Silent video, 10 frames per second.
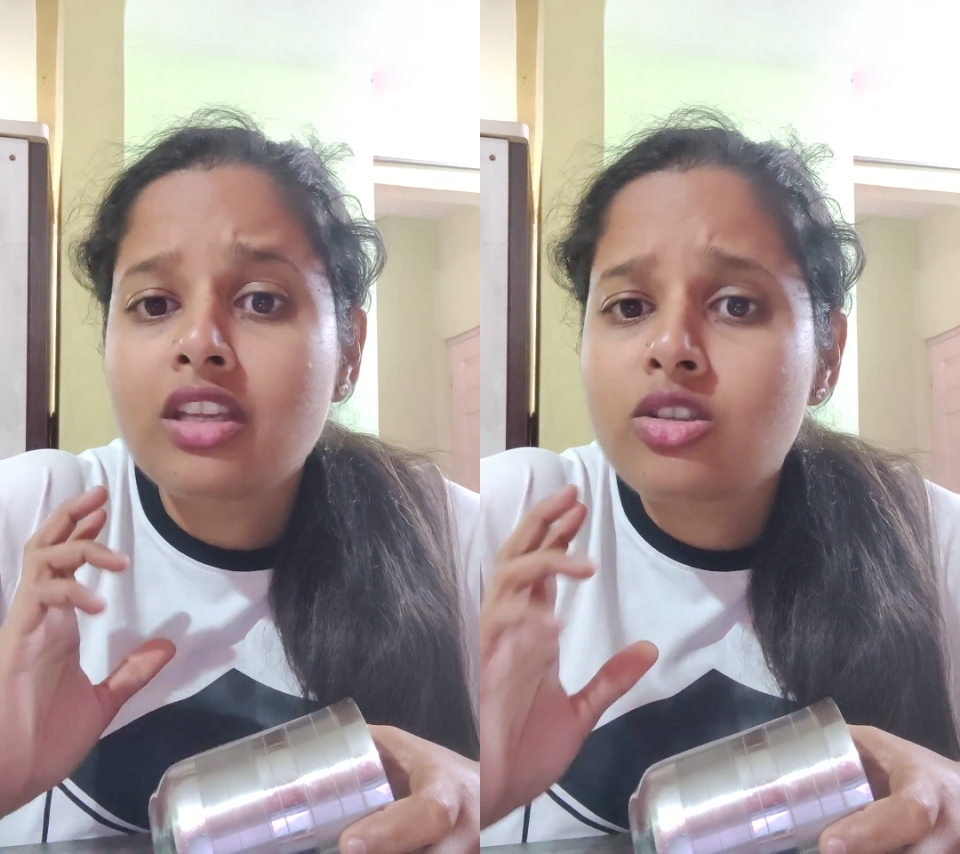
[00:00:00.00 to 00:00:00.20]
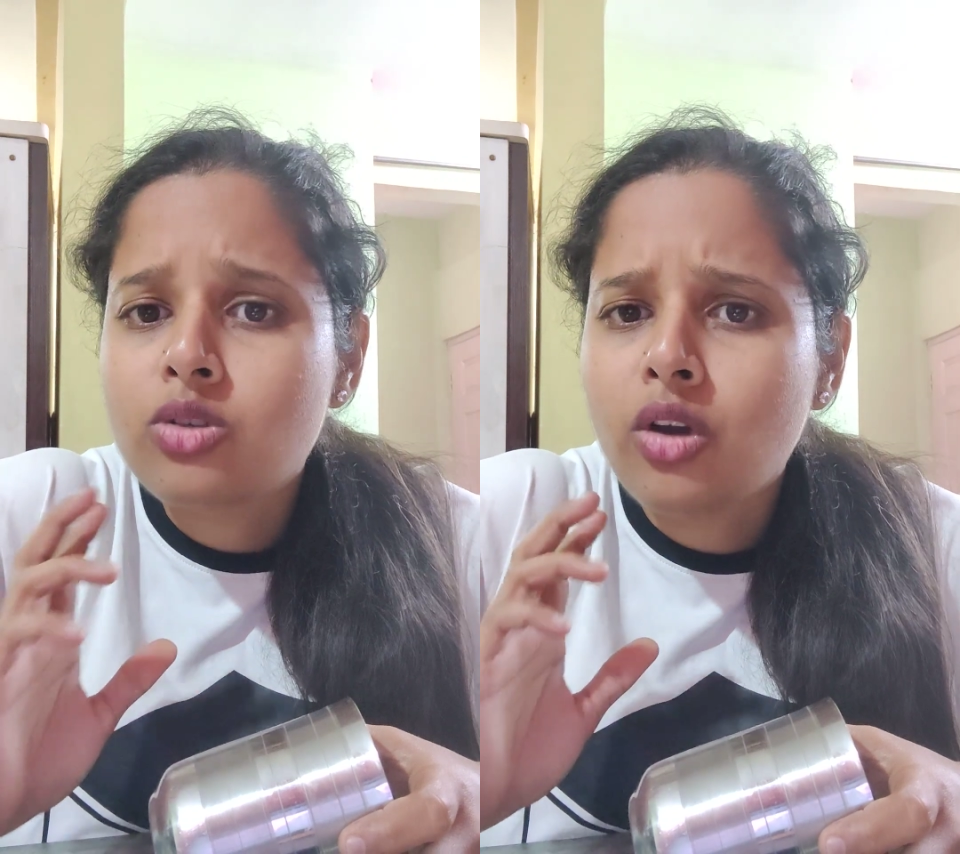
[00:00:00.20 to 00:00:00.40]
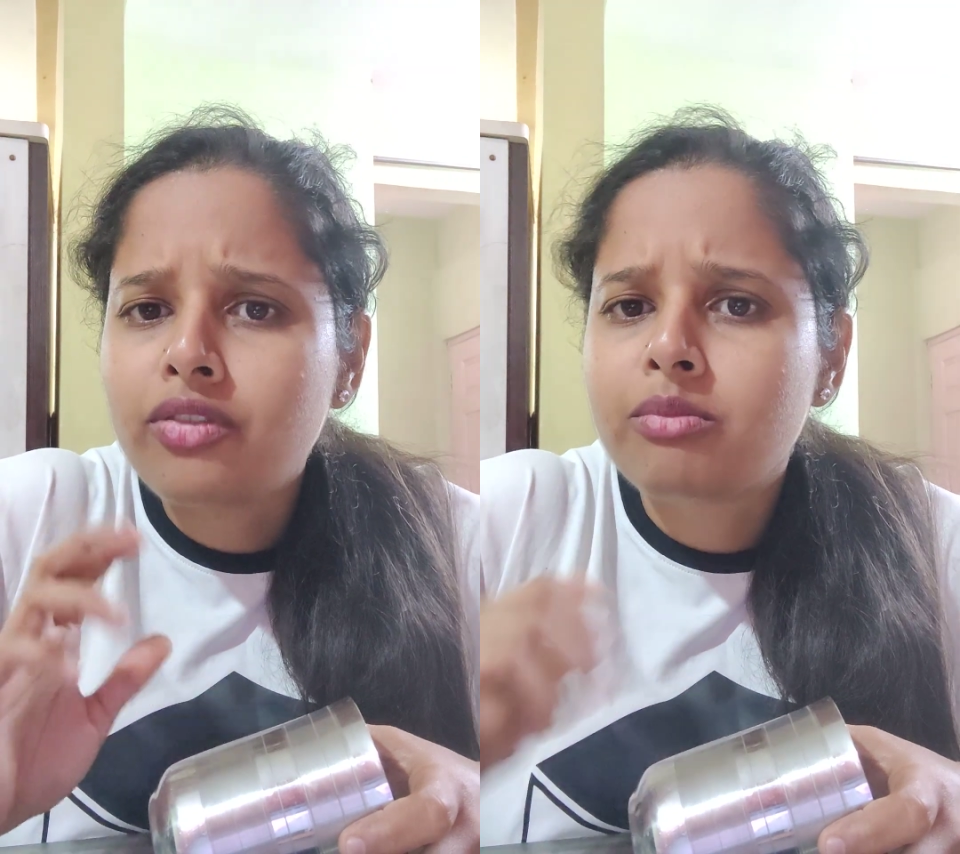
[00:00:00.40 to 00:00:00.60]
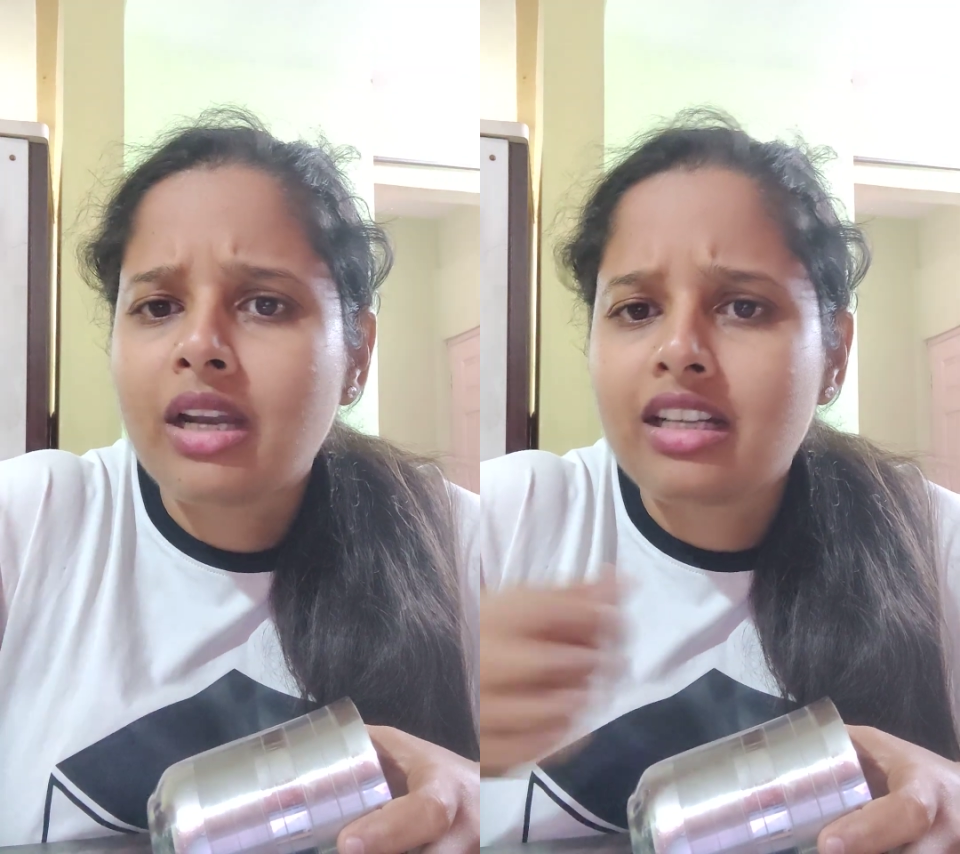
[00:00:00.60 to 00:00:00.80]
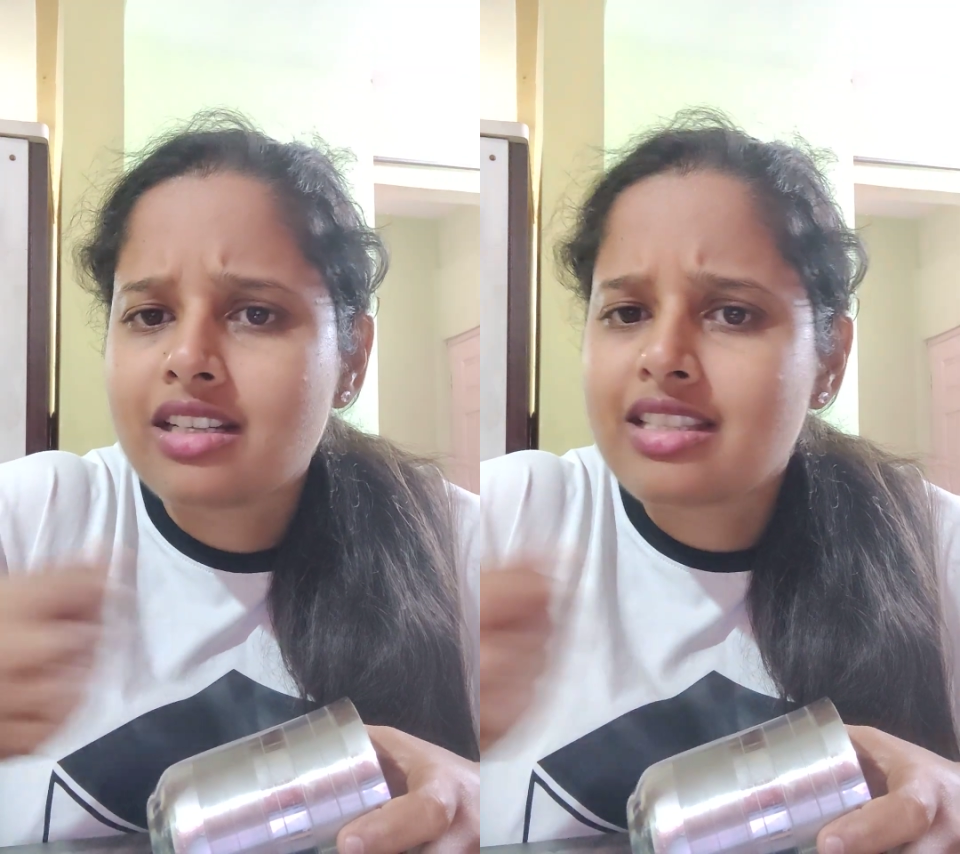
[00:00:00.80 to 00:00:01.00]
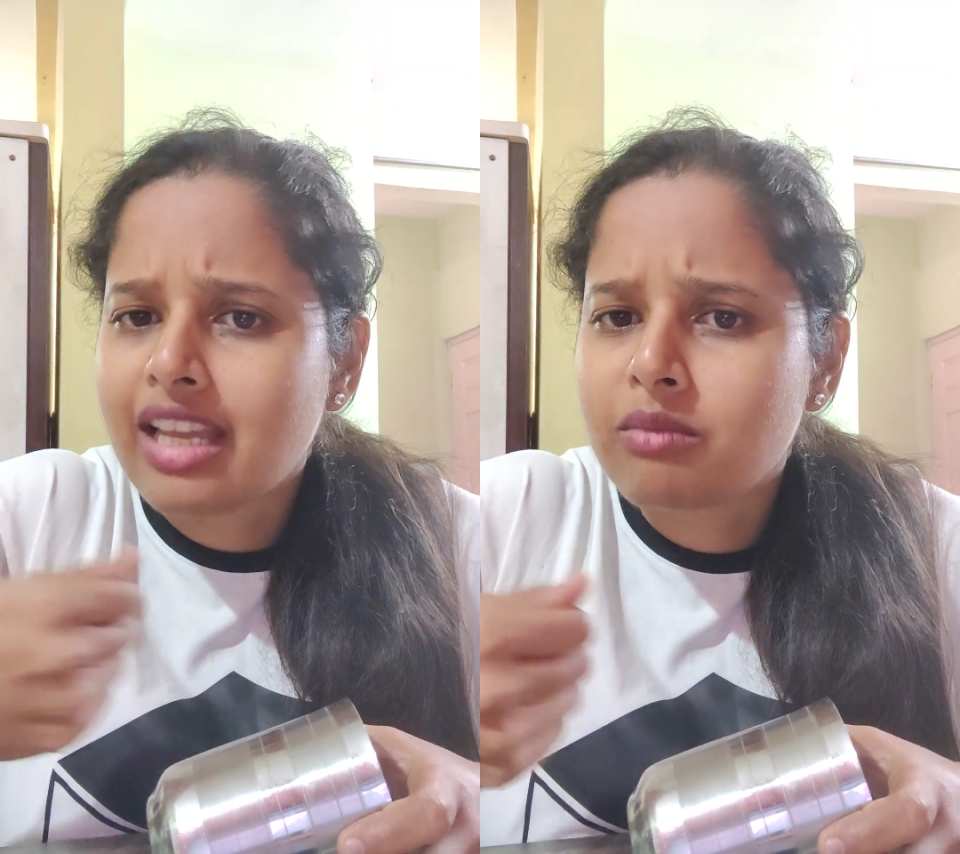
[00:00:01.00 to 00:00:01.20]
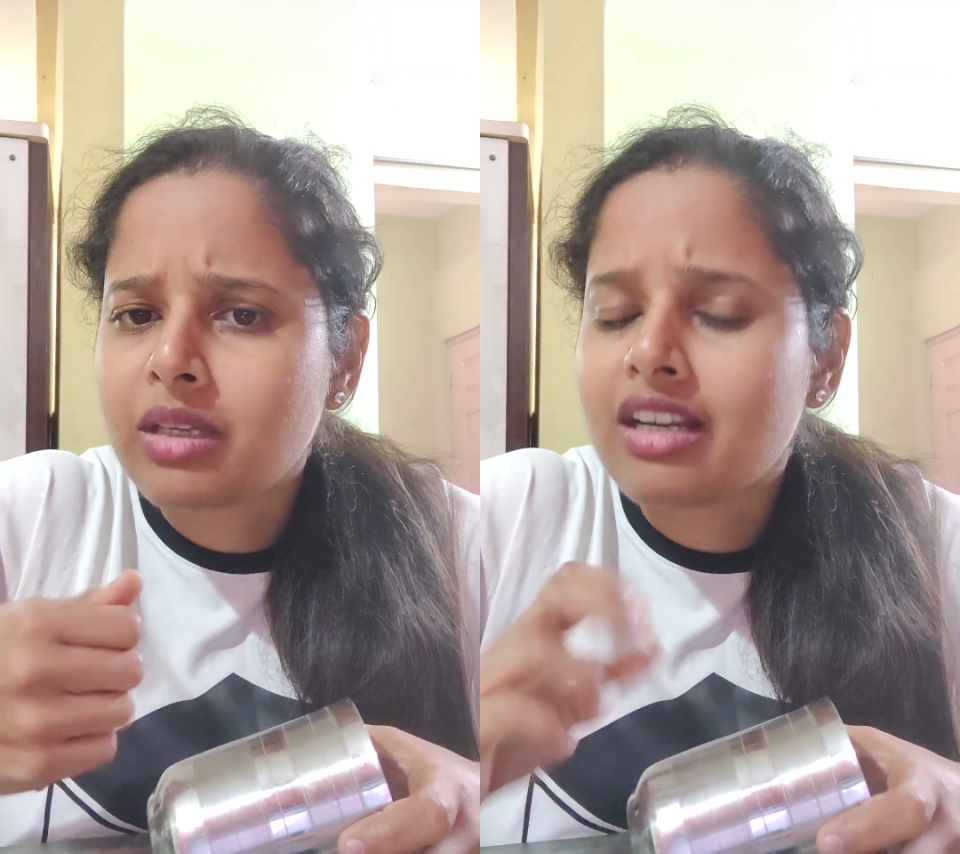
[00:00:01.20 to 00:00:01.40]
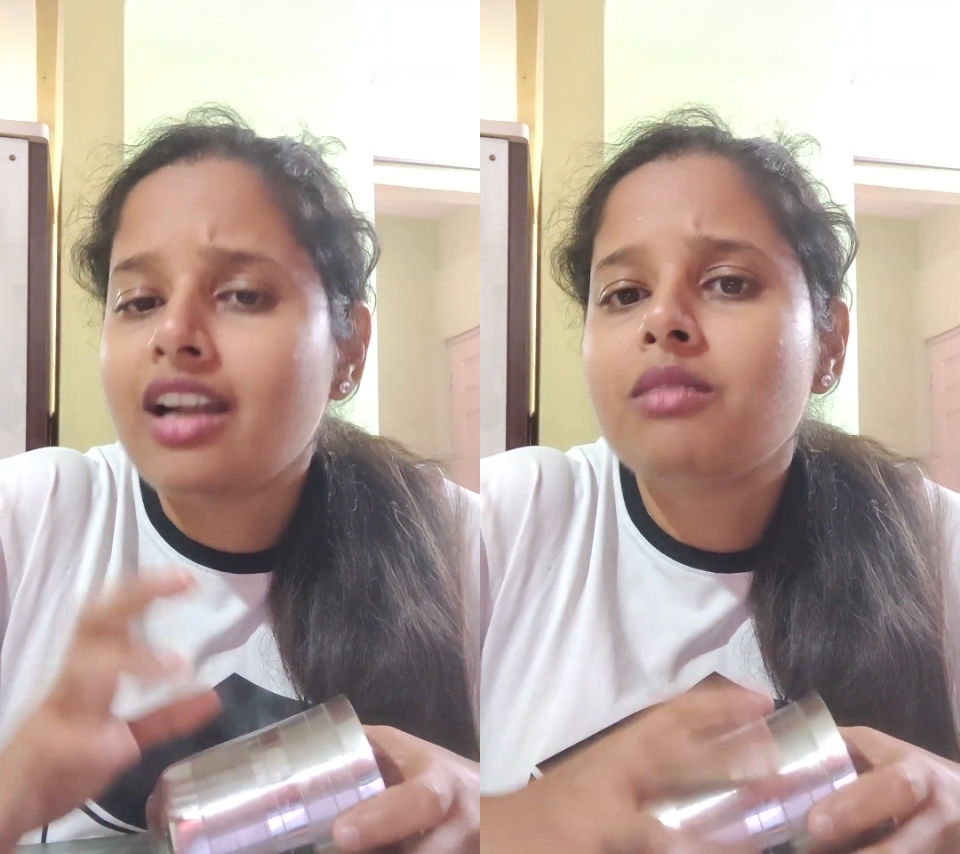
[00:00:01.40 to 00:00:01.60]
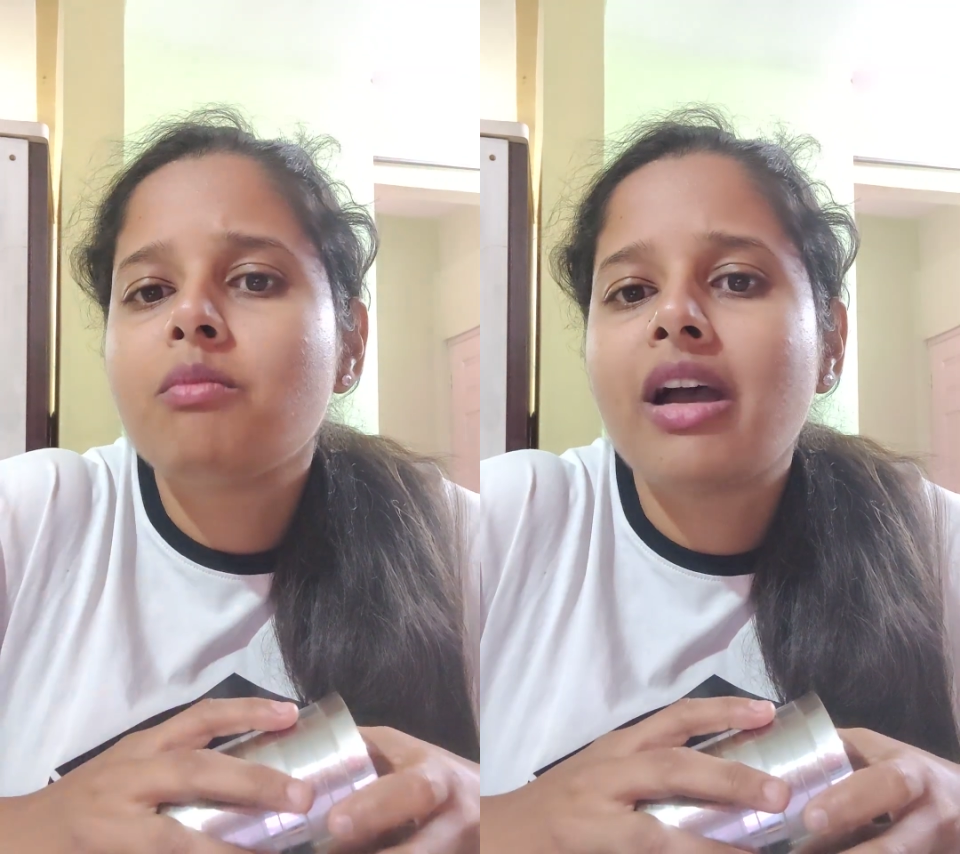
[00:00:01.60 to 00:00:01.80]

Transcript: Soft metals can be cut